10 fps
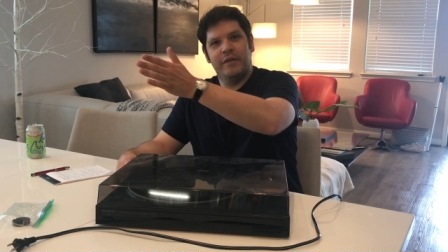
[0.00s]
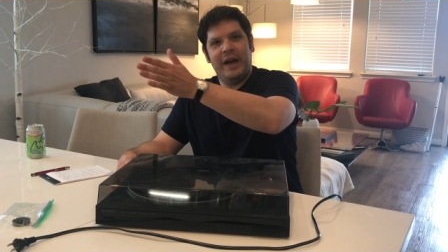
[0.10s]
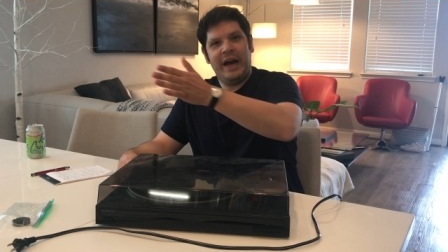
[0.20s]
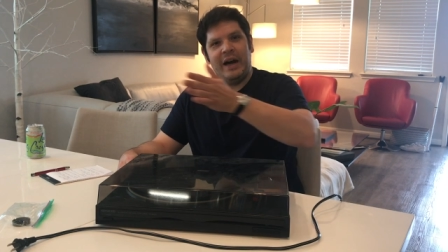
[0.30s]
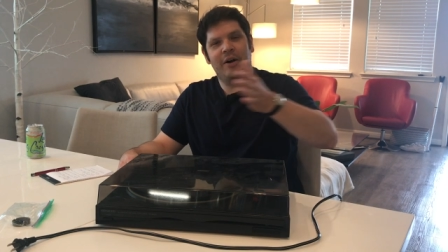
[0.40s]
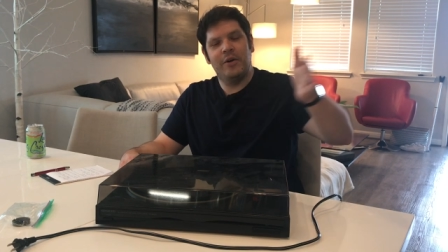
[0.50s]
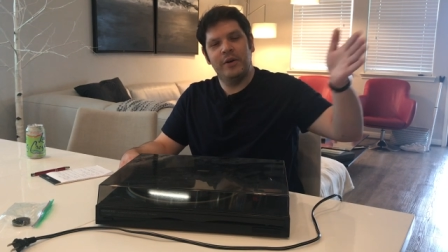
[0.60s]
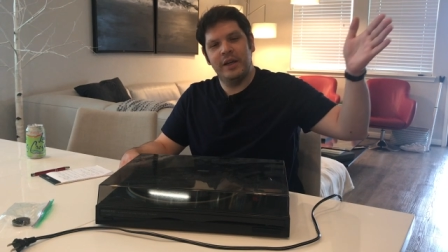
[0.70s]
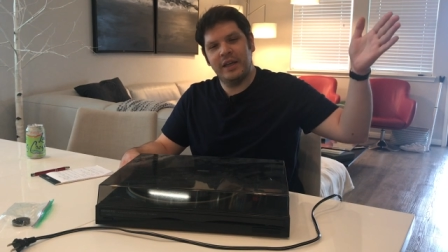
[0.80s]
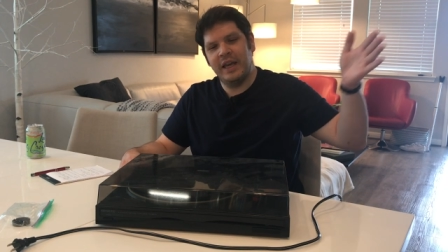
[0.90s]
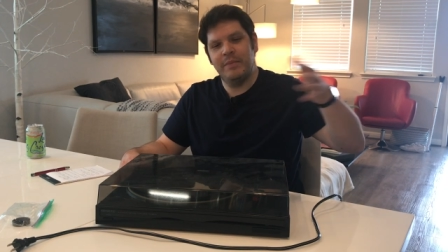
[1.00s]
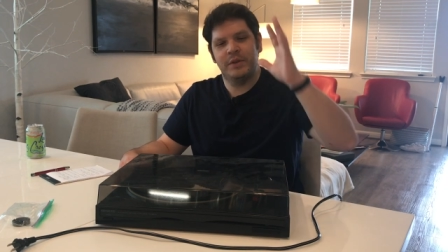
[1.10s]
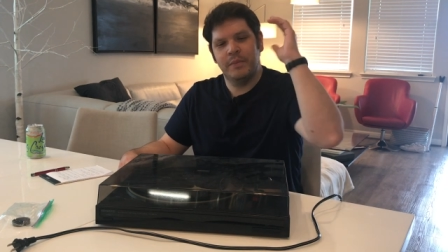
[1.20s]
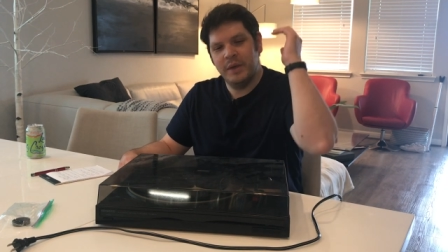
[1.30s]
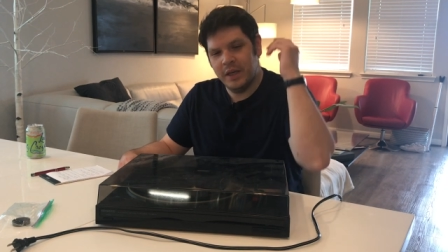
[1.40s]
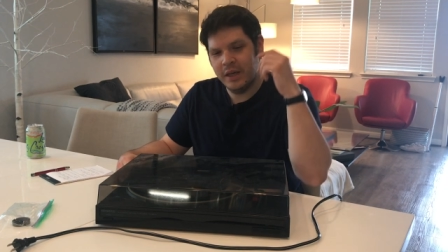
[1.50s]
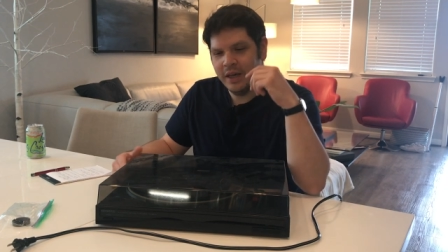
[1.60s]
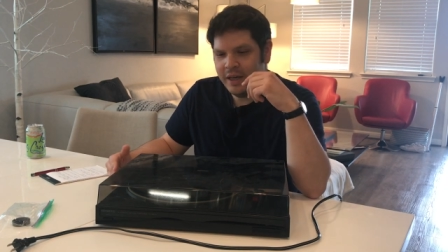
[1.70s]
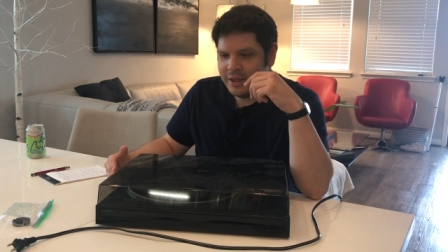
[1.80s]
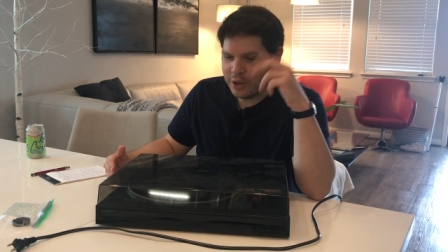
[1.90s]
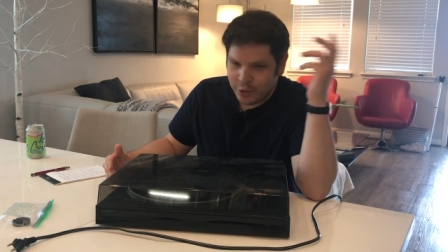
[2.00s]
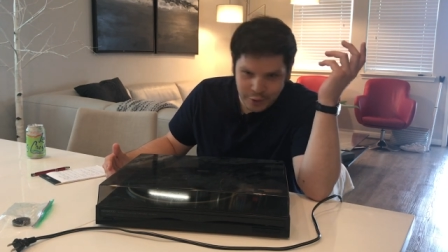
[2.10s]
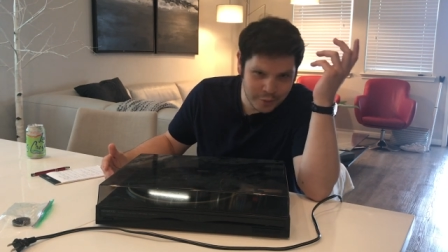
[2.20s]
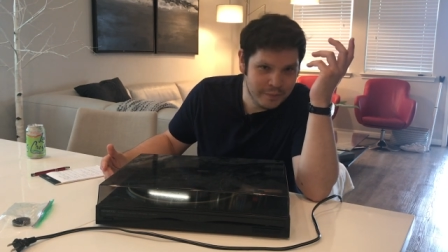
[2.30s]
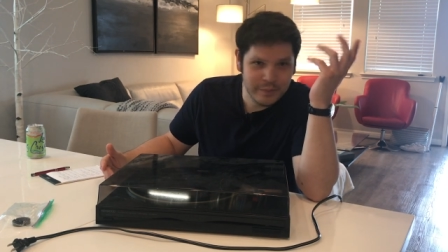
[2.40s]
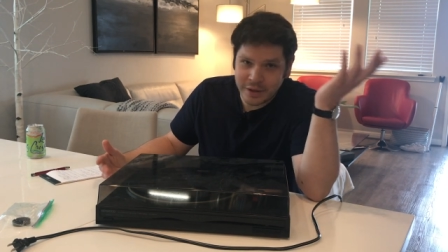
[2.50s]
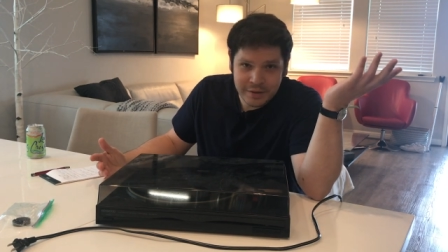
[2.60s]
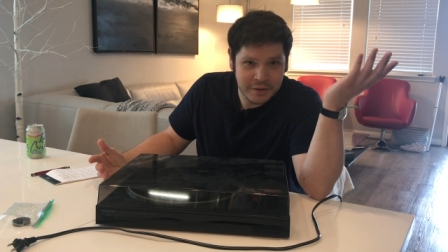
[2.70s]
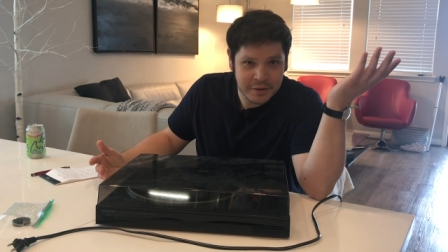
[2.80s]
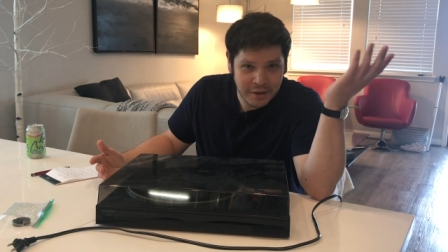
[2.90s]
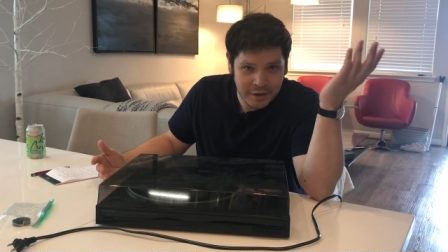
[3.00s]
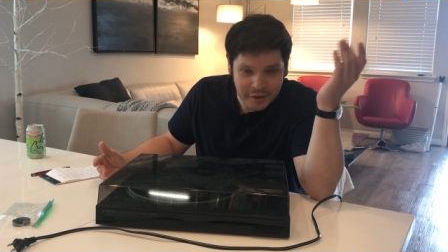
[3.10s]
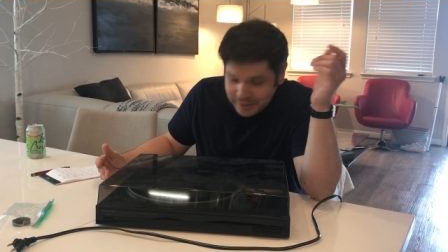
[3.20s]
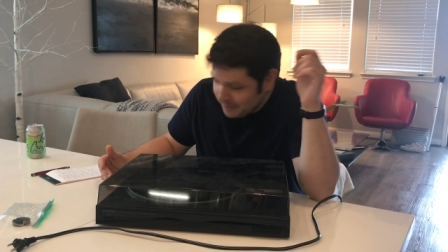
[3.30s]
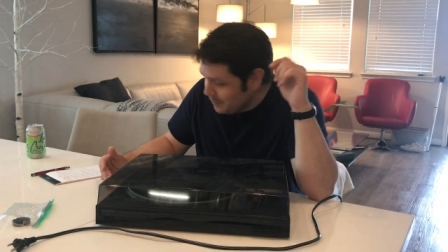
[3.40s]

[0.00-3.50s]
of how it came to be. So let's get started.